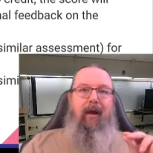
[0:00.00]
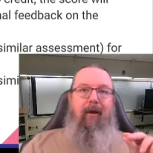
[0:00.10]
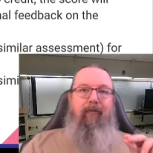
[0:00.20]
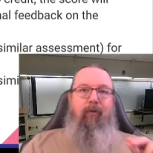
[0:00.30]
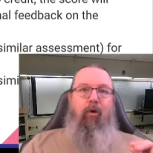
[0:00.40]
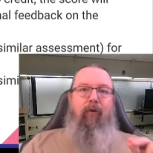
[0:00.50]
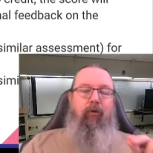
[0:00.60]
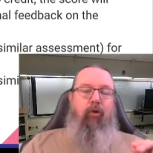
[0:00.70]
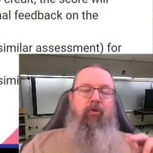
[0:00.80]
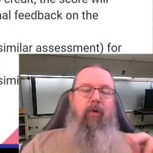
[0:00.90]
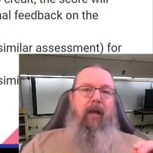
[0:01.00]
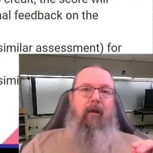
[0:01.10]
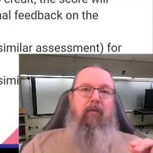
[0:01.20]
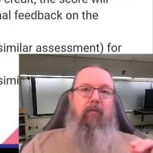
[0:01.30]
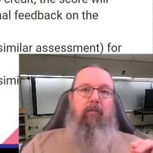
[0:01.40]
for full credit.
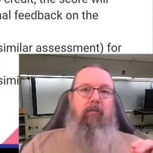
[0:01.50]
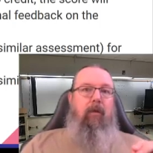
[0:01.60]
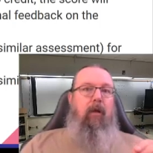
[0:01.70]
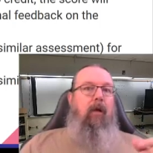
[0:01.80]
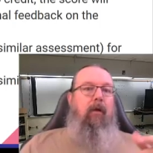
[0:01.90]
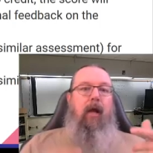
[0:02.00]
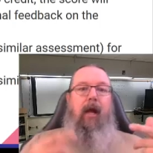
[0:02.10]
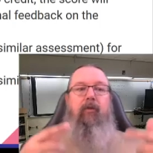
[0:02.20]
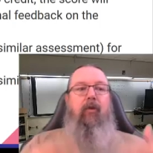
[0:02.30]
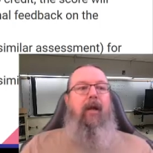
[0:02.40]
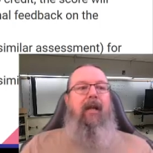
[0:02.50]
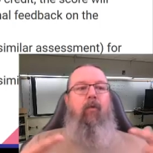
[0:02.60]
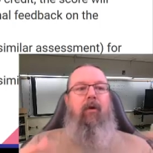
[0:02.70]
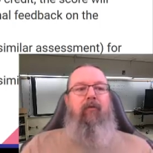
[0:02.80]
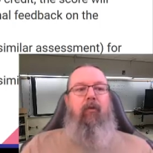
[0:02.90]
Okay, so any
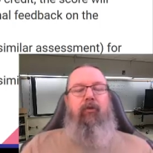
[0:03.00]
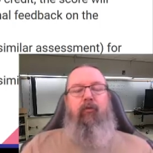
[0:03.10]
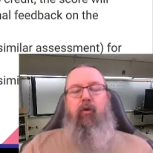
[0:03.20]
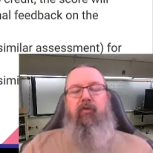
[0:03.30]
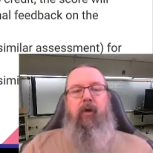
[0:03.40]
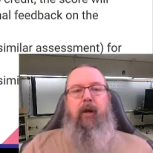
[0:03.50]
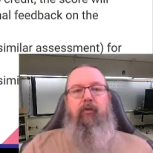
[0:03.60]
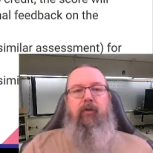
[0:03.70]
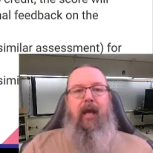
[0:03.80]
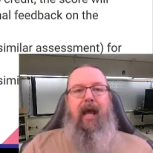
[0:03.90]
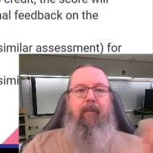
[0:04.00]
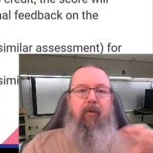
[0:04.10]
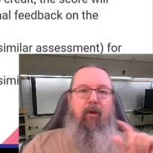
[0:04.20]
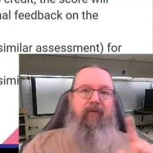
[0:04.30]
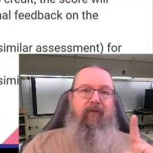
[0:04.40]
one of those four scenarios can
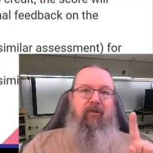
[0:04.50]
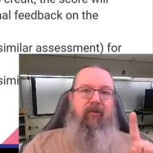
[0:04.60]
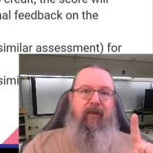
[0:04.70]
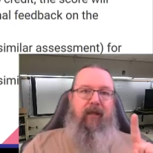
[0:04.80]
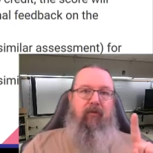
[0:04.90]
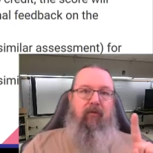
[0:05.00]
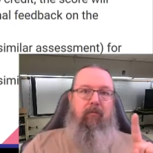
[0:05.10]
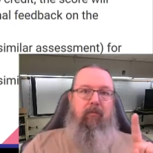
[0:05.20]
happen on the first offense.